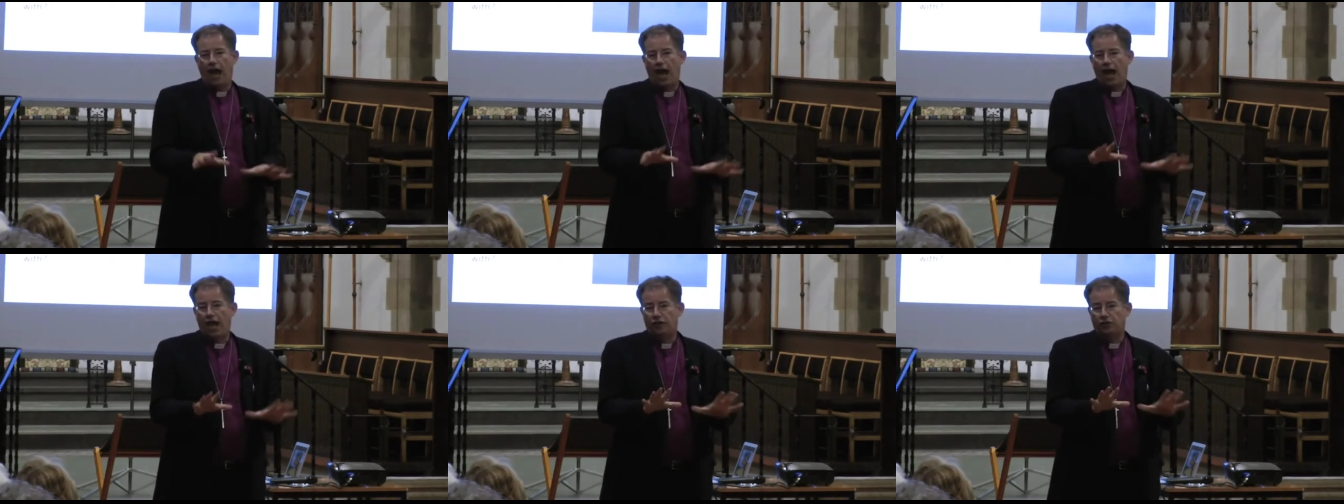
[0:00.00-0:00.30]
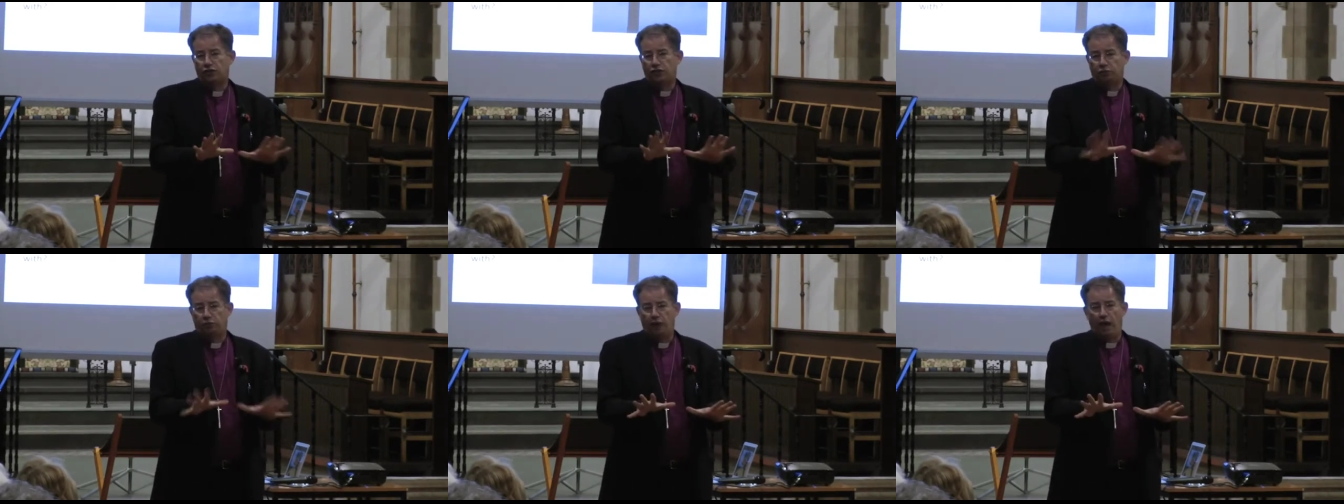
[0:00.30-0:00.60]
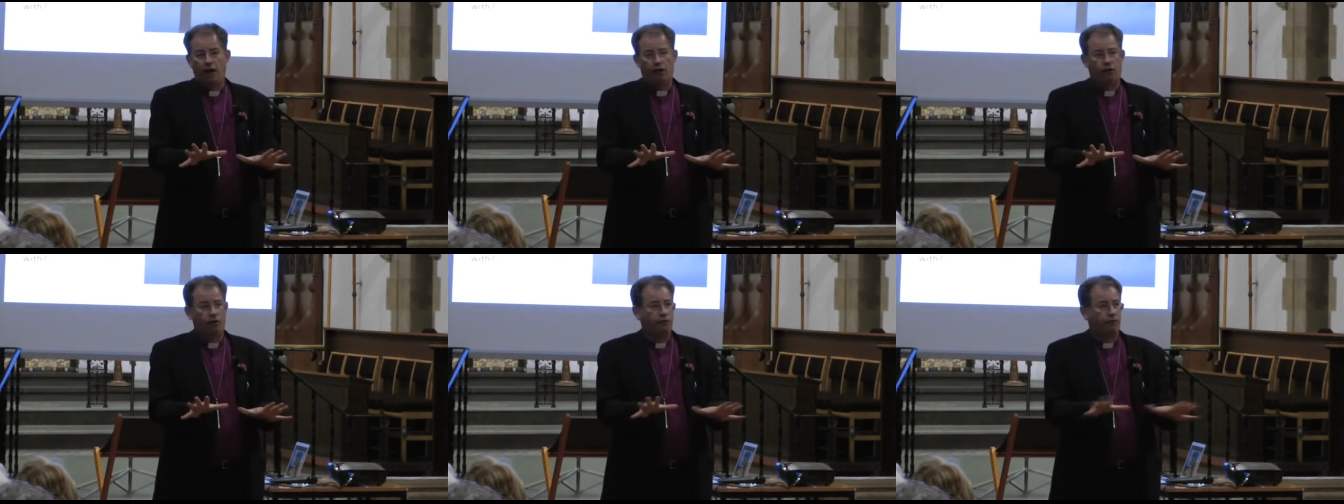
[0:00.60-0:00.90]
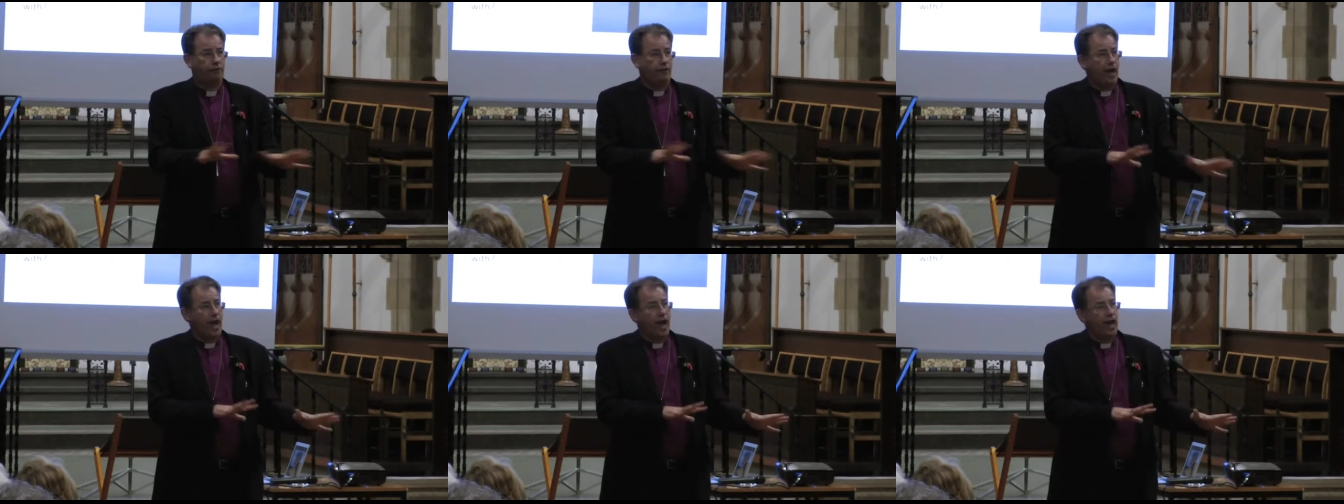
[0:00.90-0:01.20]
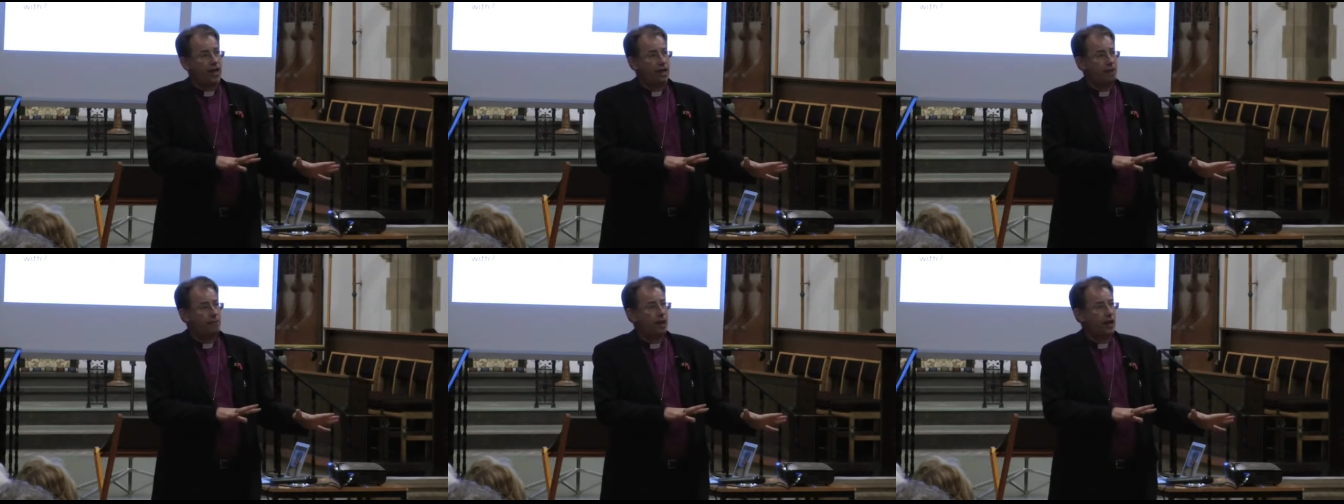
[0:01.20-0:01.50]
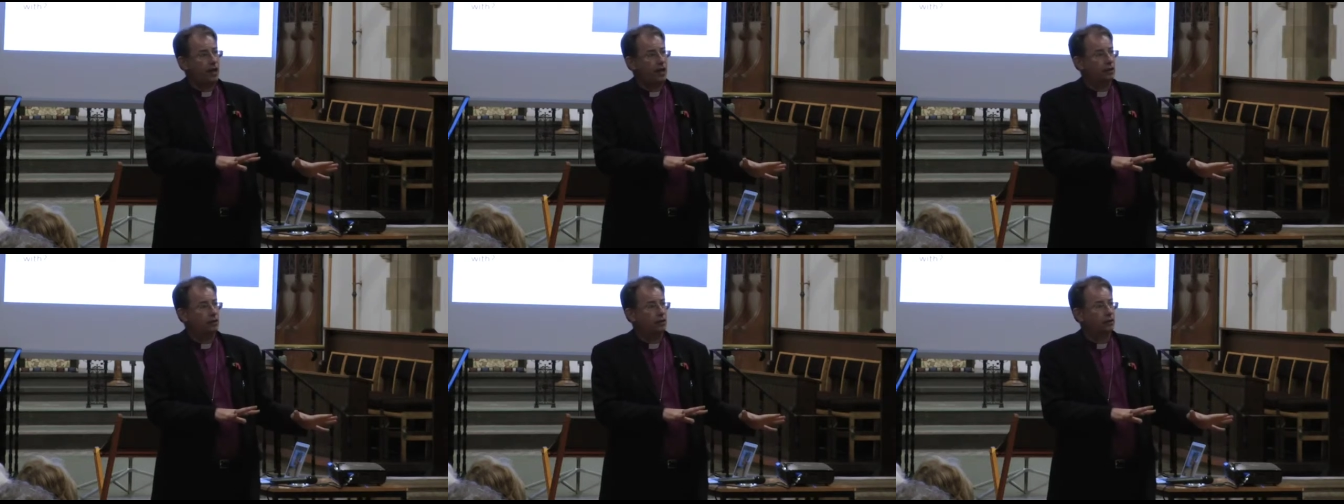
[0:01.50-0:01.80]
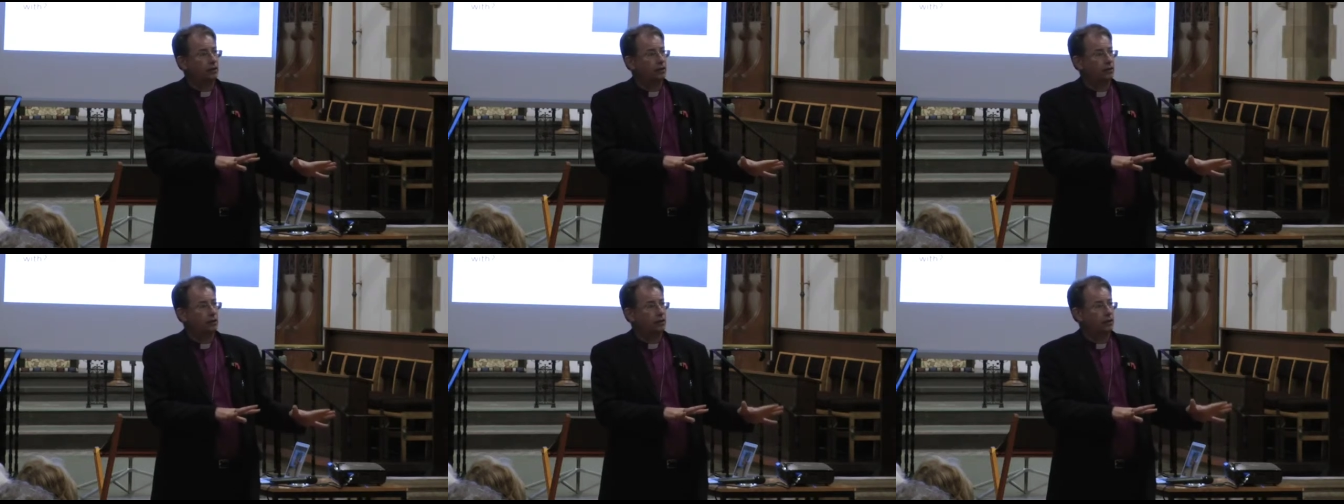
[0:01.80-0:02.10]
and twelve
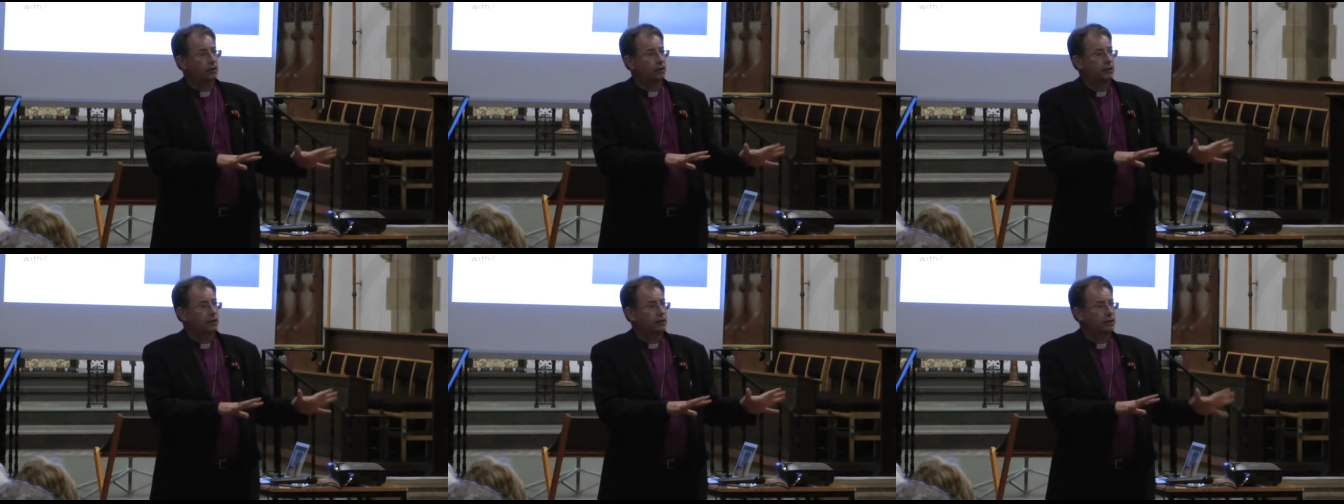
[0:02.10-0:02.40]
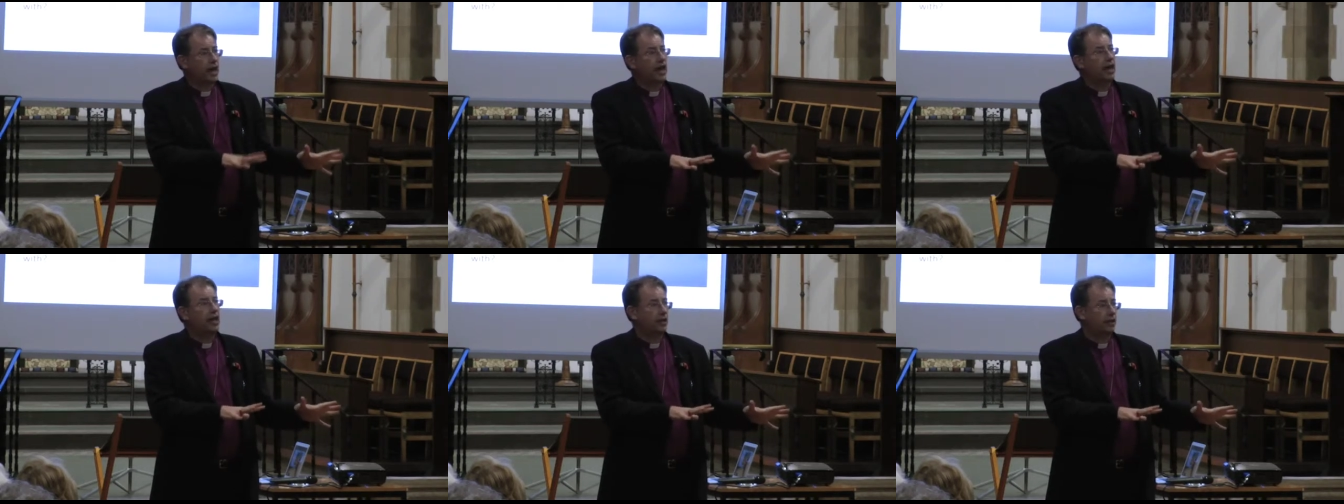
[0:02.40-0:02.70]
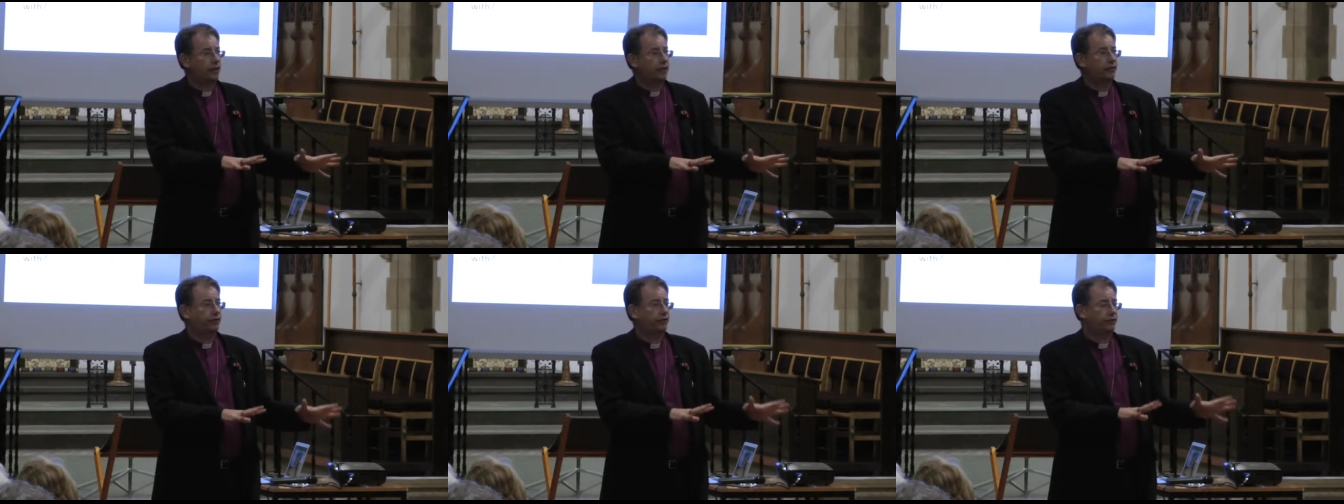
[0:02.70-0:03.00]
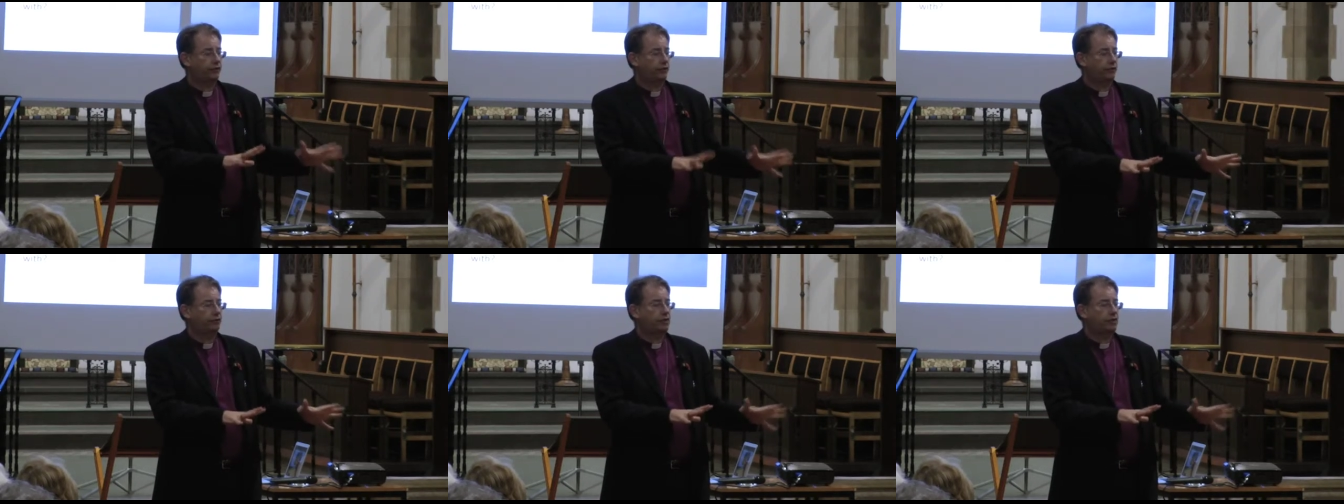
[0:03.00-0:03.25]
ecumenical delegates,